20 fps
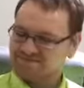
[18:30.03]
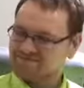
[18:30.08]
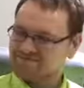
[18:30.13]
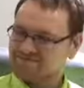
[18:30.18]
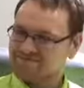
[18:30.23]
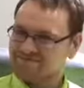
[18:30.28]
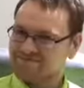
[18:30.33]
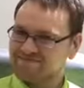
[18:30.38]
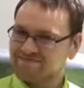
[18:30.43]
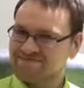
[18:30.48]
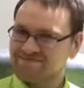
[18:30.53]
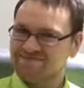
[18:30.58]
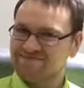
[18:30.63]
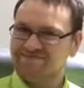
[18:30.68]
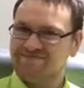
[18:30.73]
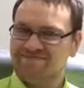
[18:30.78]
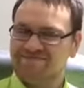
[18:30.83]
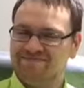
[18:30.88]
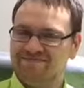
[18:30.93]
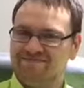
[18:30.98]

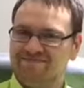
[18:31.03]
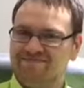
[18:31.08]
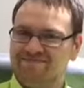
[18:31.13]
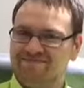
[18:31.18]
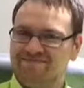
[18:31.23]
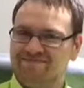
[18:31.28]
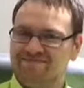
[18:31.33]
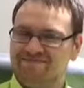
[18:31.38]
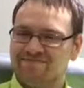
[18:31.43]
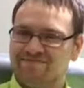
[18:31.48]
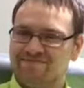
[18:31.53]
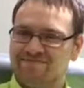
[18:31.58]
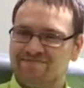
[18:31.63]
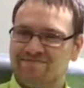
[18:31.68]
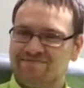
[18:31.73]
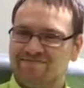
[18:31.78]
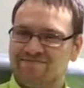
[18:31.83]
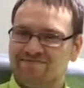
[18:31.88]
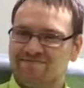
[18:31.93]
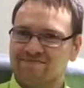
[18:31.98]

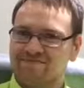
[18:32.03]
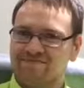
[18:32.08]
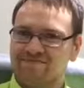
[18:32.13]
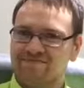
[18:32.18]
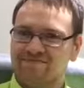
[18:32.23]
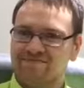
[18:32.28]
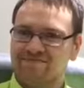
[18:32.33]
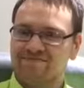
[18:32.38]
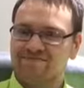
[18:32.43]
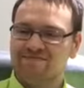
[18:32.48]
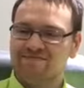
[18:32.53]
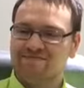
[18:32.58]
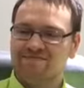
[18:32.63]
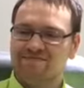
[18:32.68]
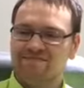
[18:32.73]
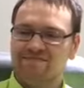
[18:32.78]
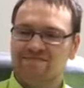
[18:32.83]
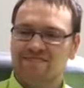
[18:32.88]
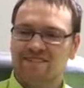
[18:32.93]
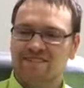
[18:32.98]

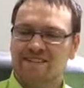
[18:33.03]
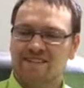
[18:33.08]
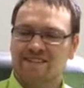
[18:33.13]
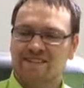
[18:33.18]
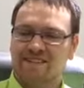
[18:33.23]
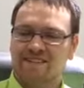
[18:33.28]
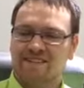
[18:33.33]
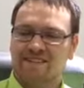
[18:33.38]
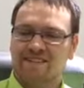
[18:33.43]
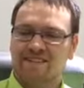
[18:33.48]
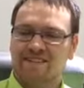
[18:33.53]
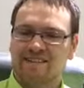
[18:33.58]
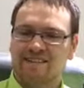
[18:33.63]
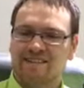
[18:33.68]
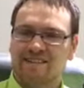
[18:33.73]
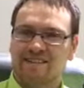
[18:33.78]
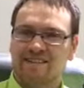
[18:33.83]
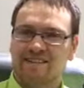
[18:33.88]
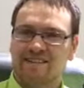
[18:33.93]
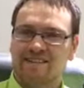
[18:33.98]

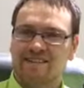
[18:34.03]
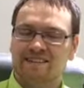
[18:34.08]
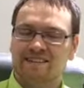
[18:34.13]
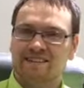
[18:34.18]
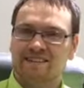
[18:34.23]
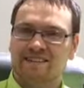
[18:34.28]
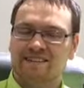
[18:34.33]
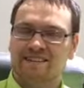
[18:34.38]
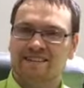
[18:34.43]
(not speaking)